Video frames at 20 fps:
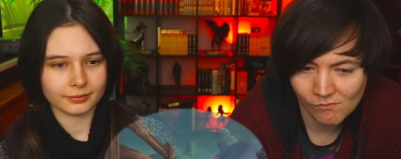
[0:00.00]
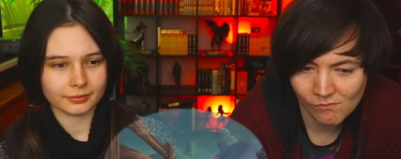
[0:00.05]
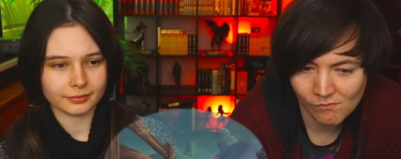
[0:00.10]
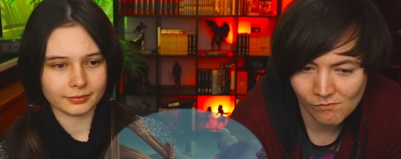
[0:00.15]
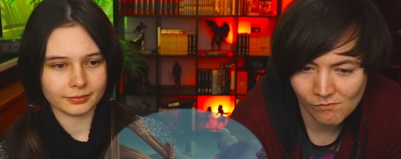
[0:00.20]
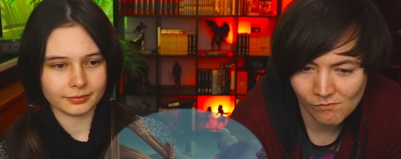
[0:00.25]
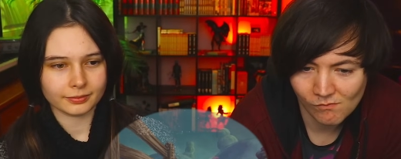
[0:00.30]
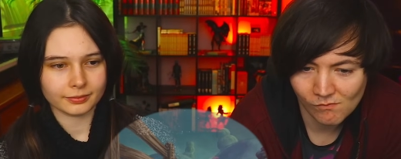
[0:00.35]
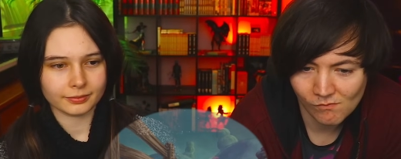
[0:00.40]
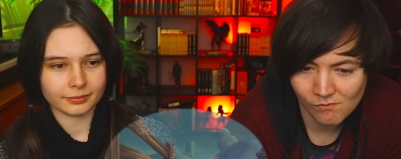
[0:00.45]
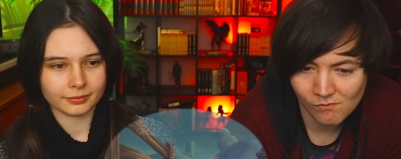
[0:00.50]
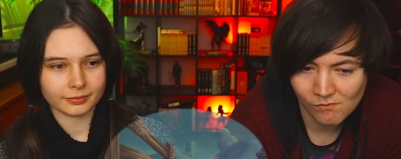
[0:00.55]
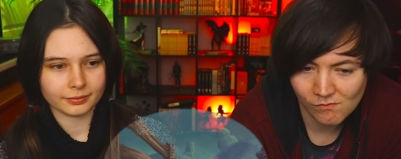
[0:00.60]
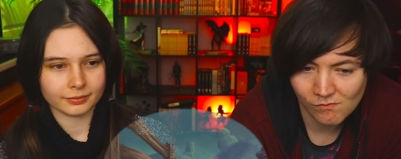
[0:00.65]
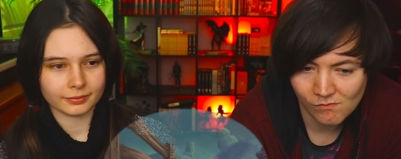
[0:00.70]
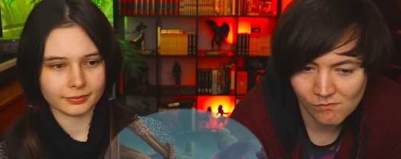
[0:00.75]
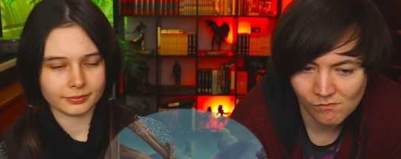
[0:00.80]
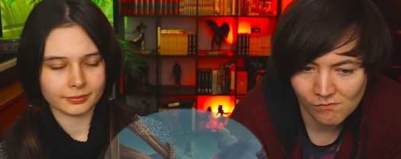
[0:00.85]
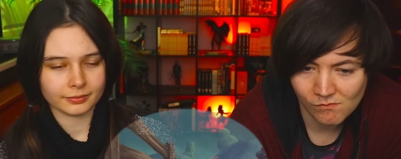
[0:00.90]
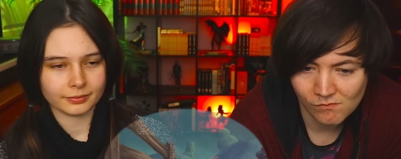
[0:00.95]

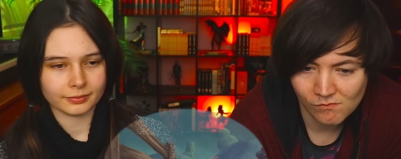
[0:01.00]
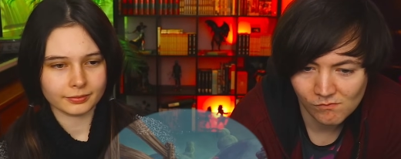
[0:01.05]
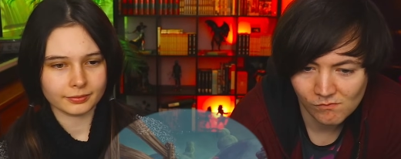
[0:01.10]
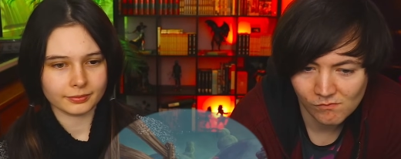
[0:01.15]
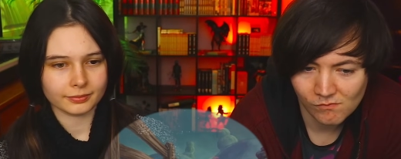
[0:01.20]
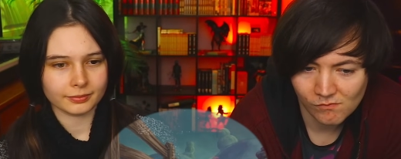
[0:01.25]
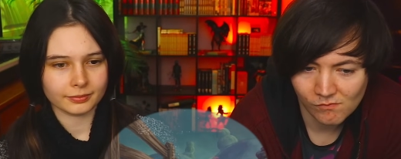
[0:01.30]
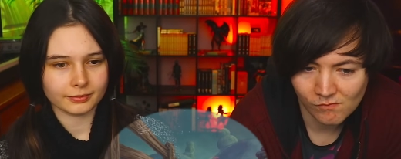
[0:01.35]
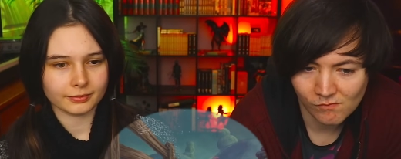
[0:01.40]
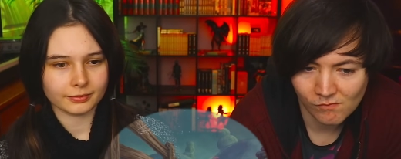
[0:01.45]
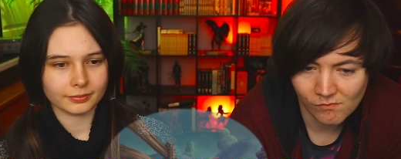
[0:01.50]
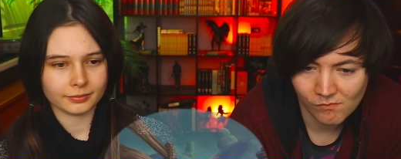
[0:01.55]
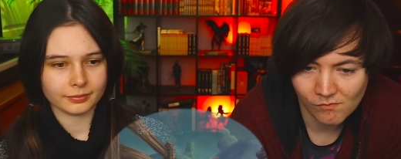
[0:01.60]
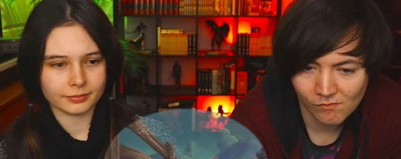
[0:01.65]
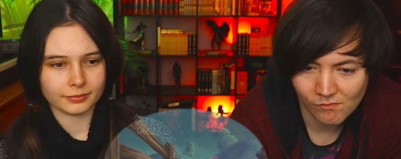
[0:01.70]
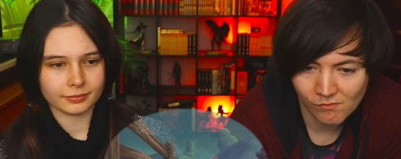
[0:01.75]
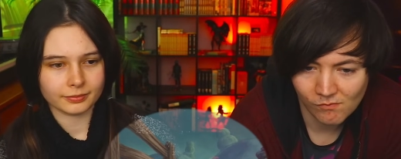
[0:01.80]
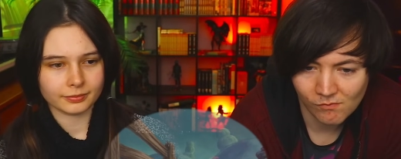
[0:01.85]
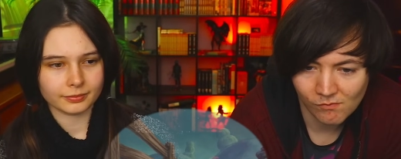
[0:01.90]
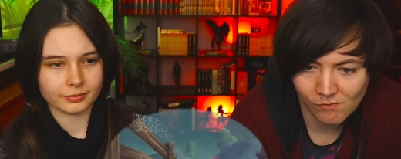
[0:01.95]

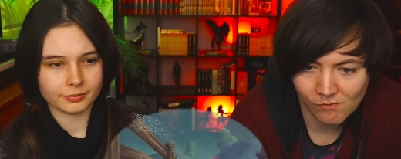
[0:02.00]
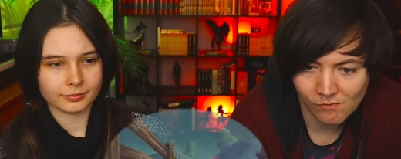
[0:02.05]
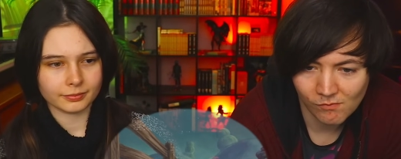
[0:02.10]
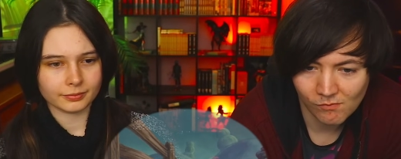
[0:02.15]
(silence)